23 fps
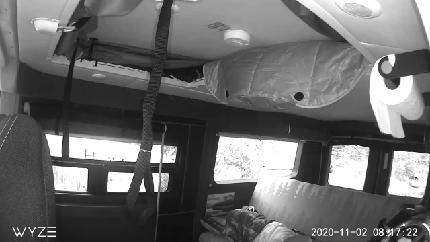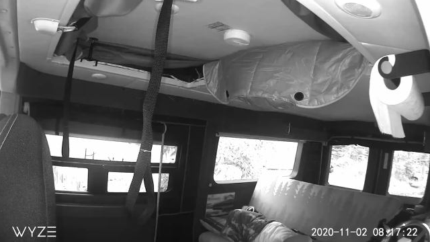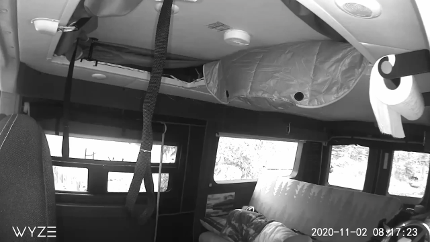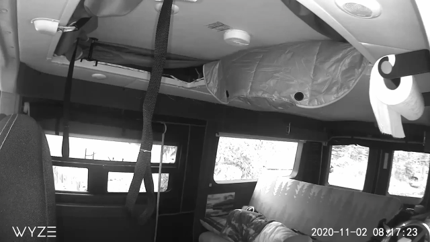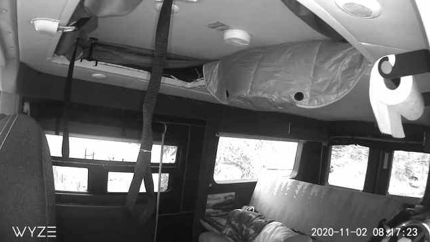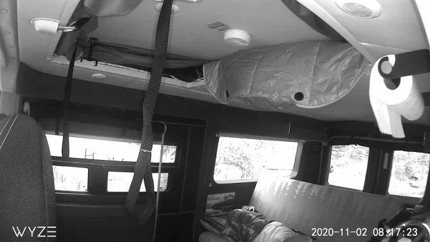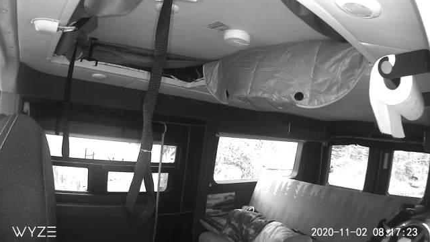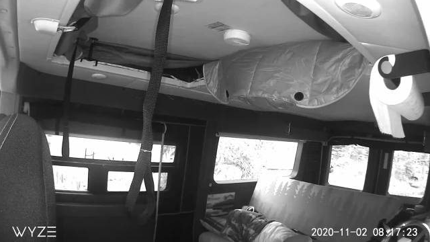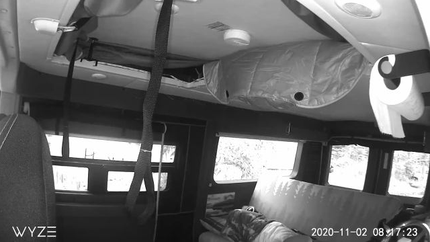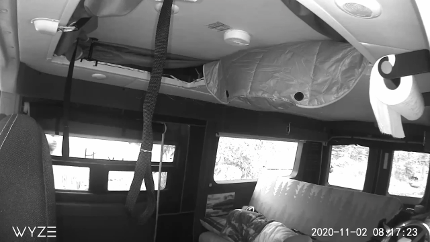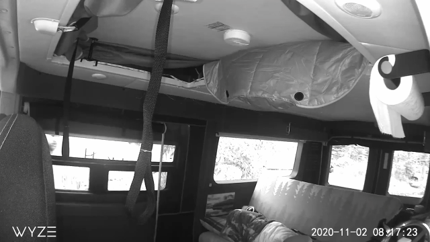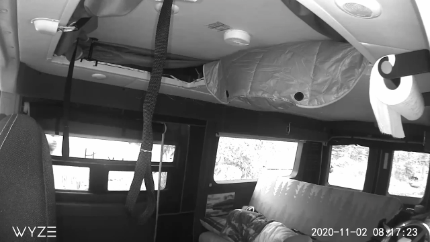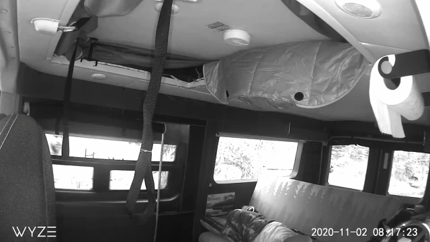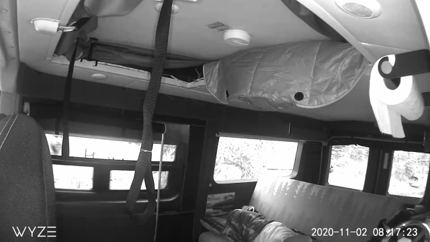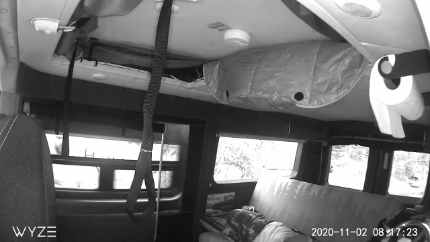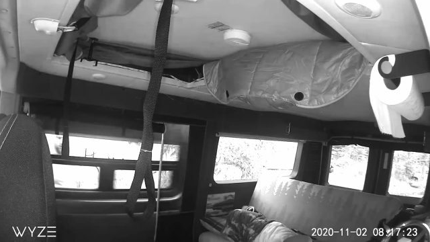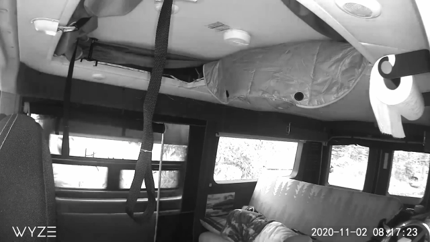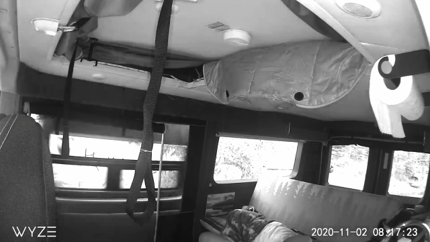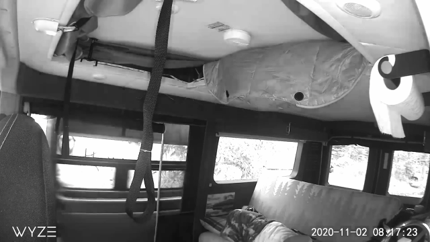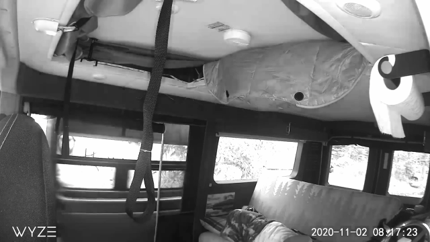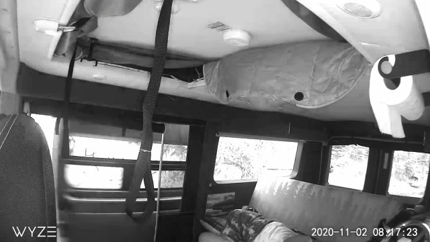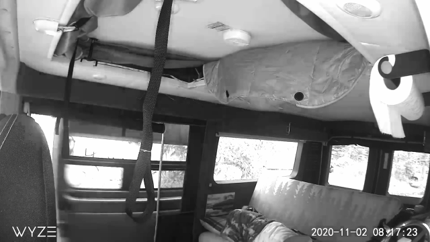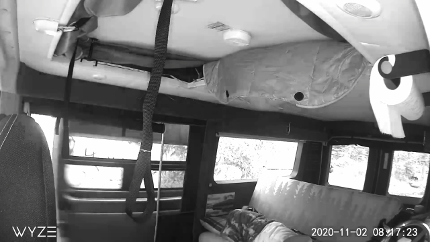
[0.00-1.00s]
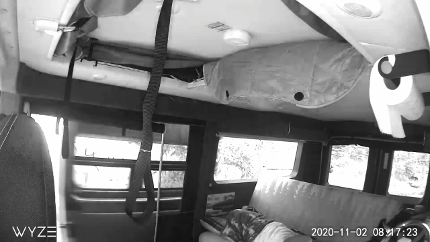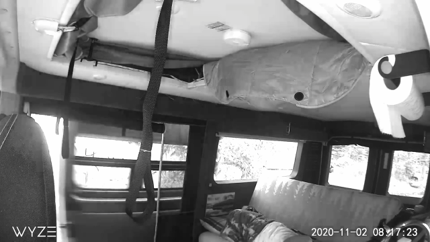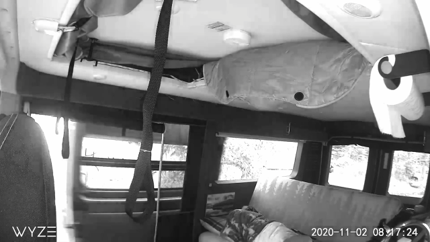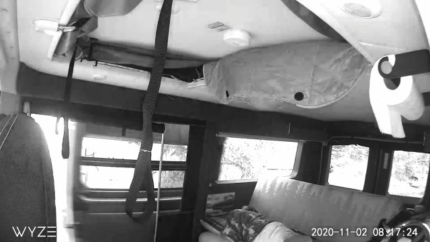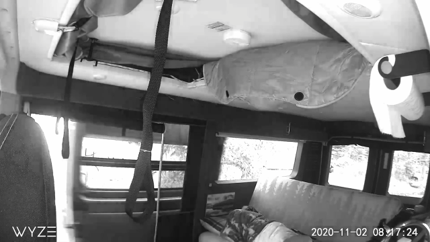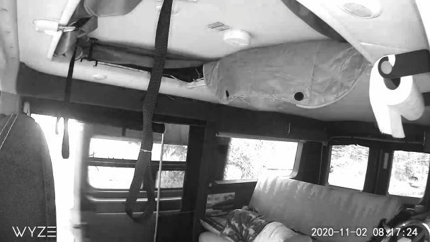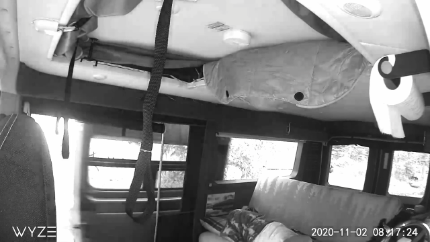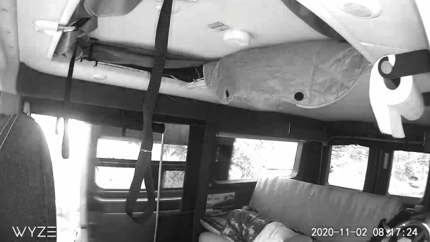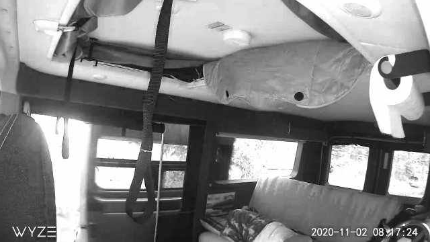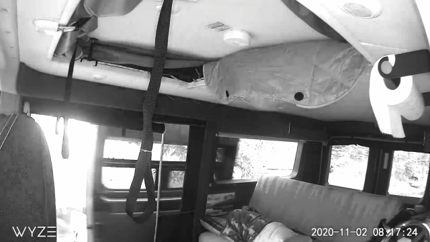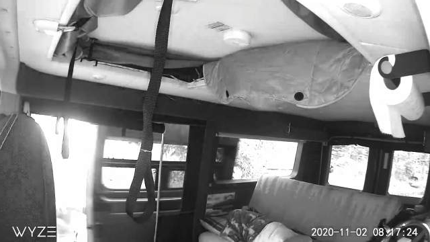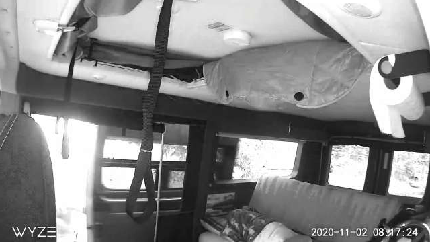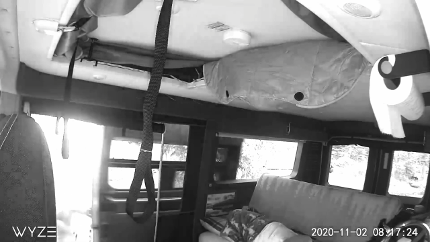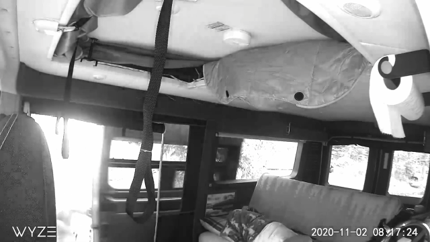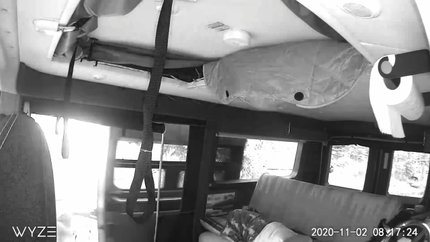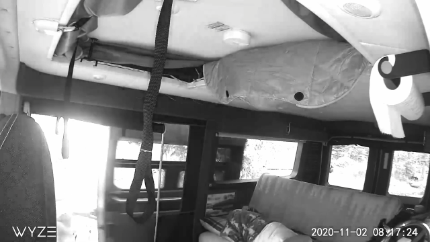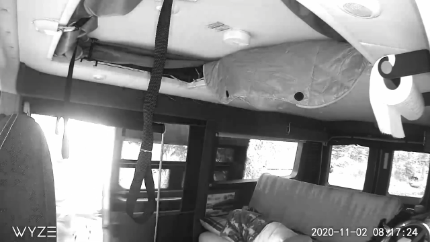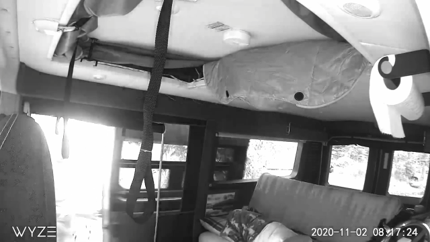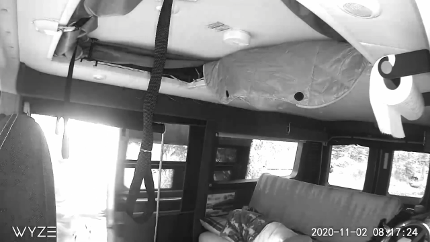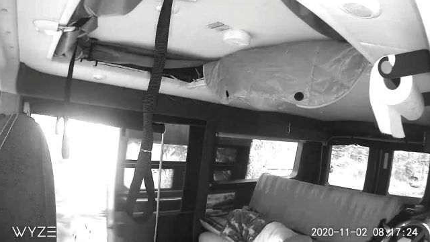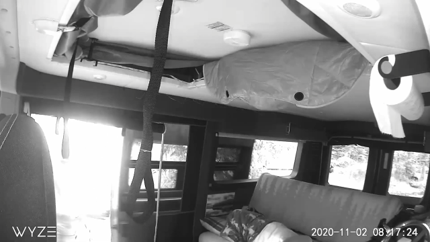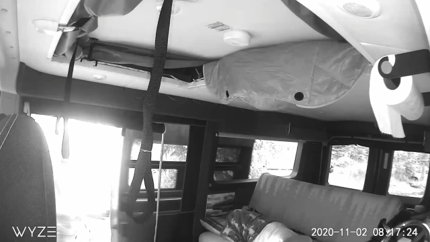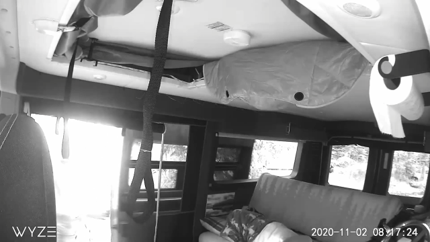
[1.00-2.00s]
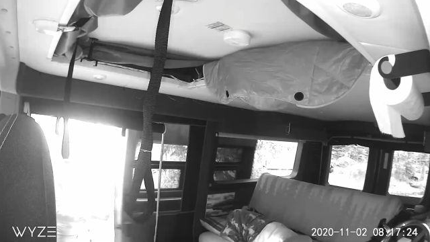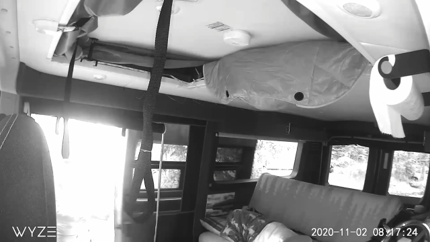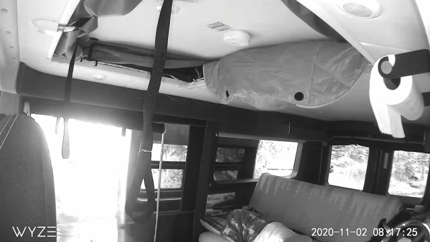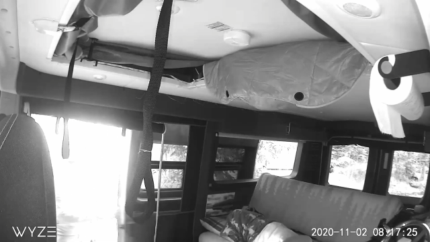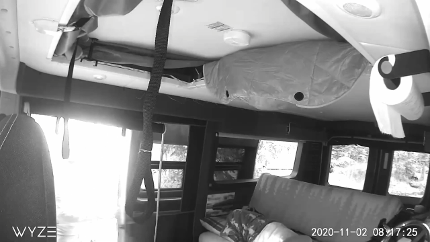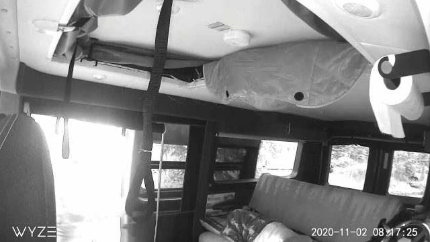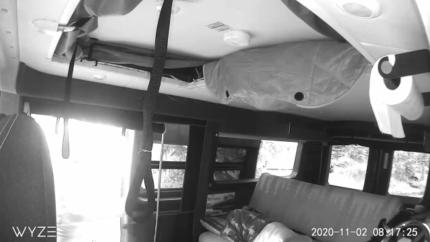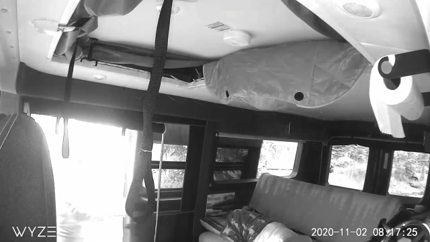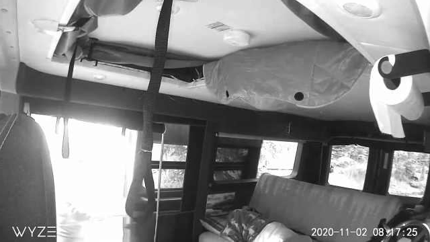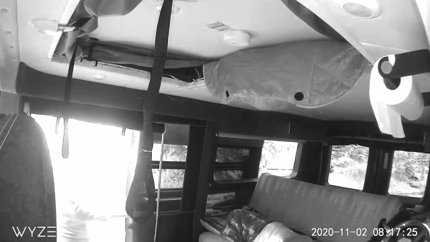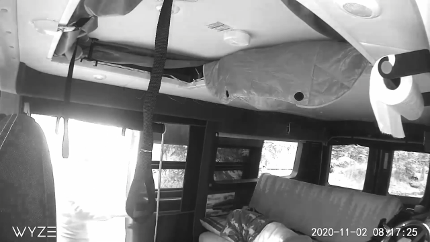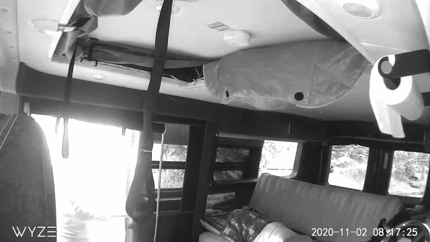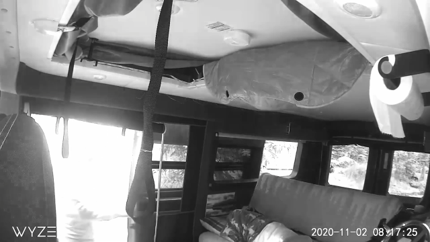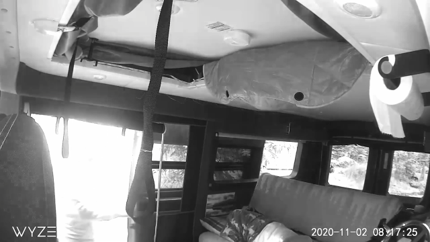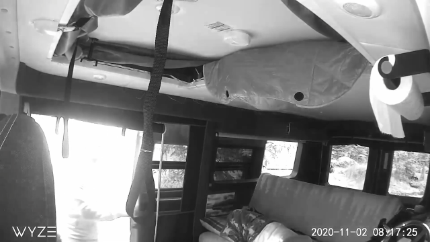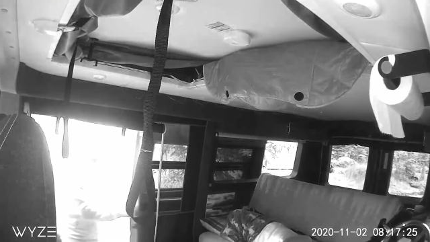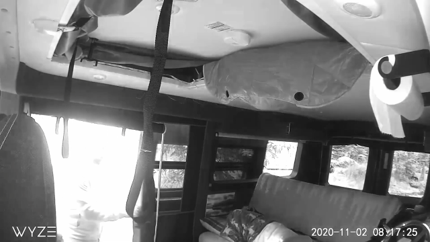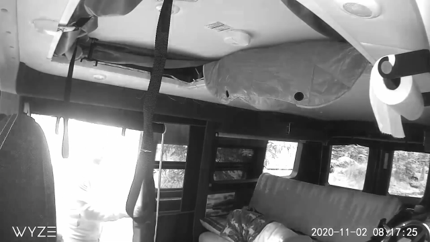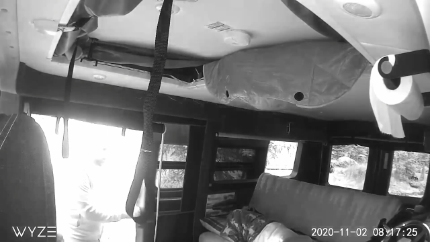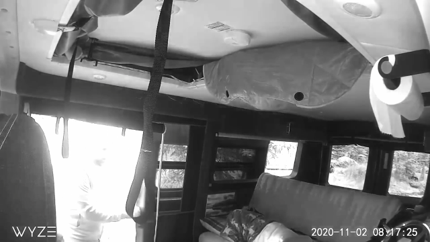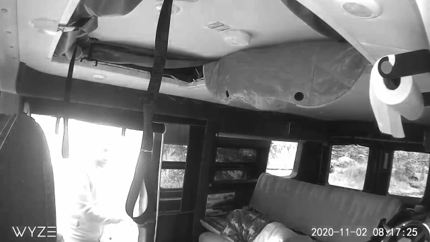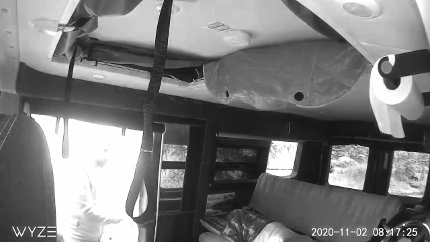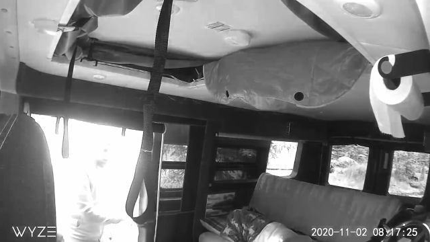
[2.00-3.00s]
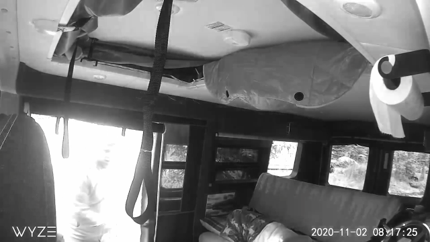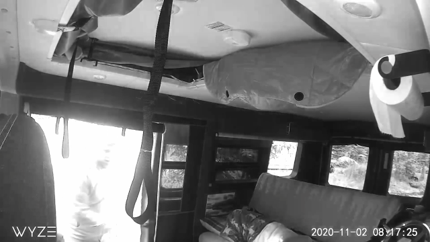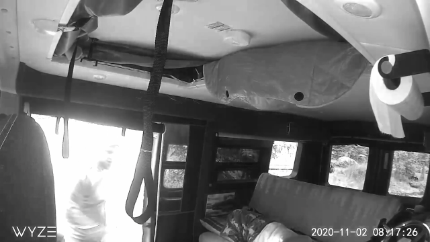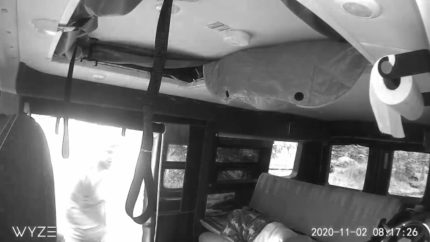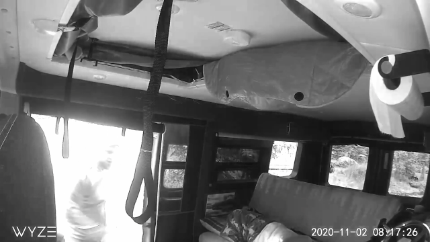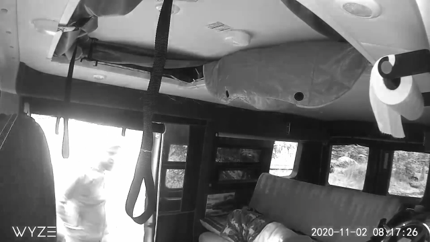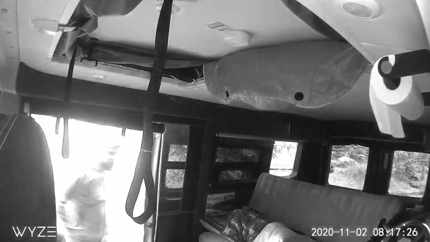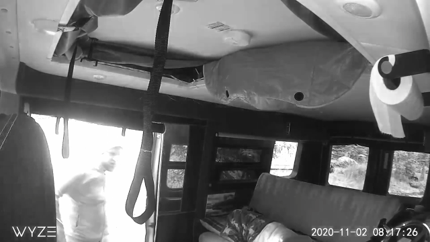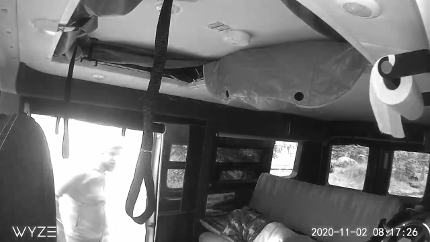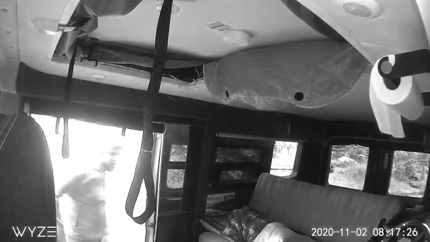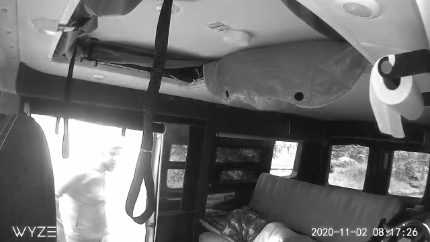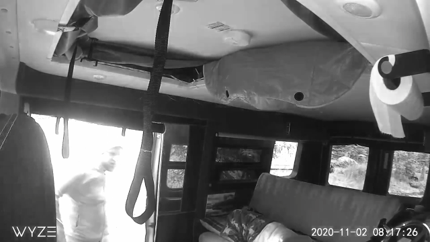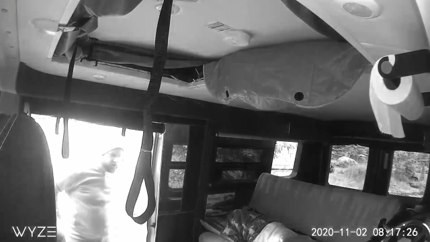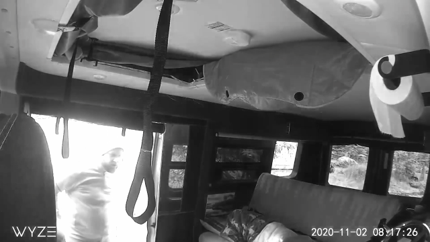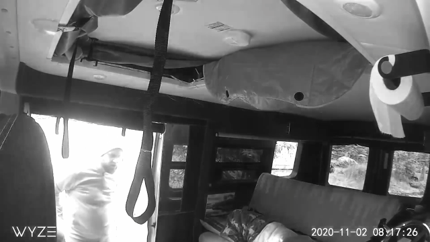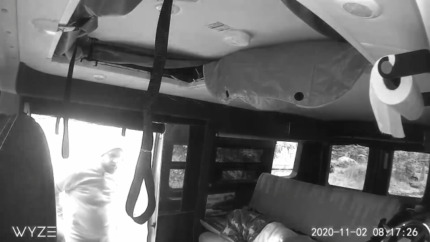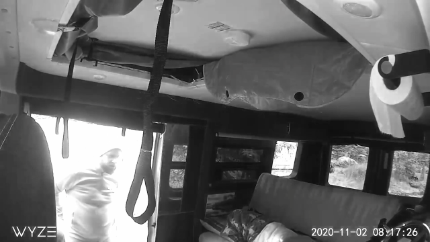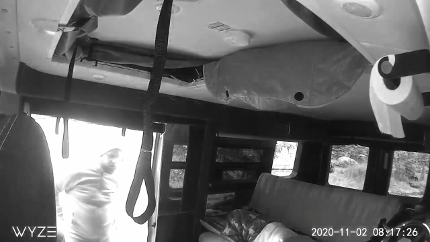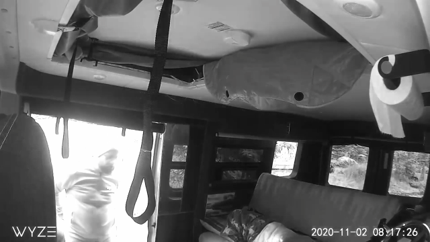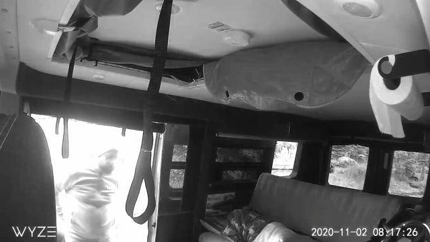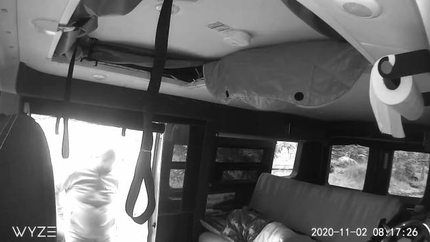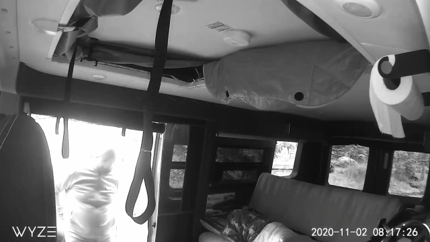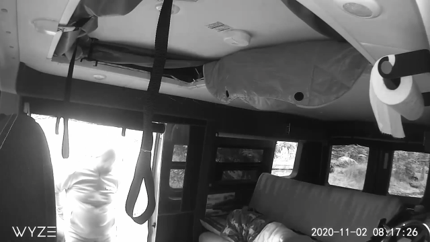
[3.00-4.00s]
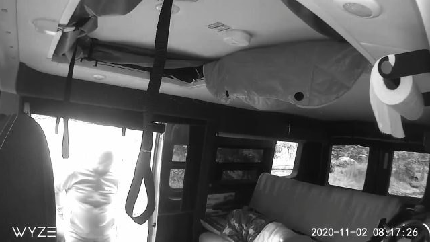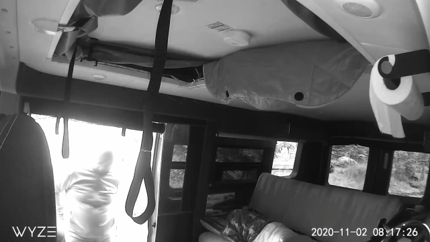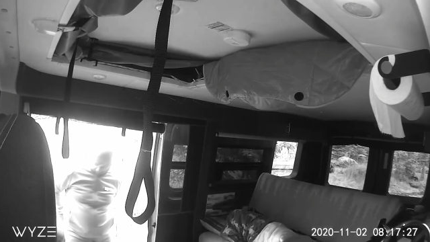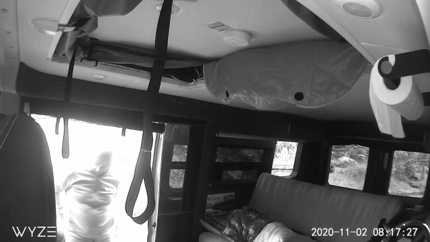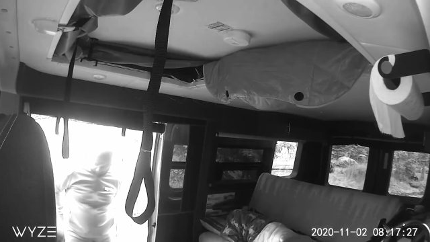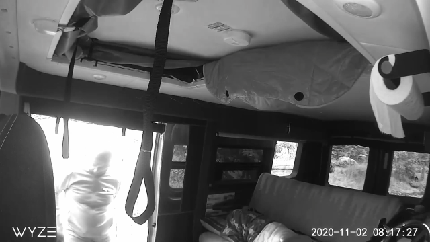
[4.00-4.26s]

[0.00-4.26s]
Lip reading: (no speaker visible)